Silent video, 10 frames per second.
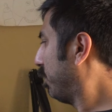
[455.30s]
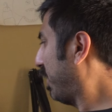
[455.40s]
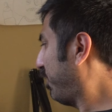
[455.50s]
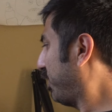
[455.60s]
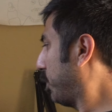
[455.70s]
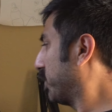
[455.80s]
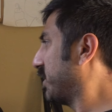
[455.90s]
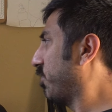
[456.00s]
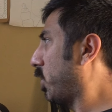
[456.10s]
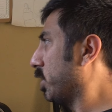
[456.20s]
But
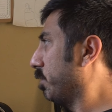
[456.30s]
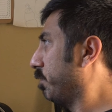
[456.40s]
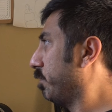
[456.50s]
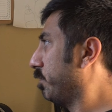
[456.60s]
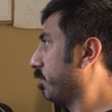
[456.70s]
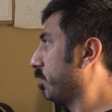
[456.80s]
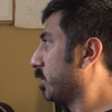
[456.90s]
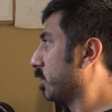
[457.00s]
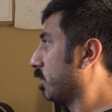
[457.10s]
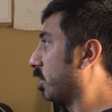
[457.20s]
50% volume,
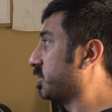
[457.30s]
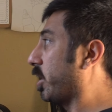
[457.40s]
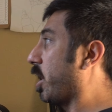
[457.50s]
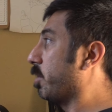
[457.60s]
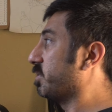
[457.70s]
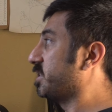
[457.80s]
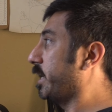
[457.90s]
or sorry, 100%,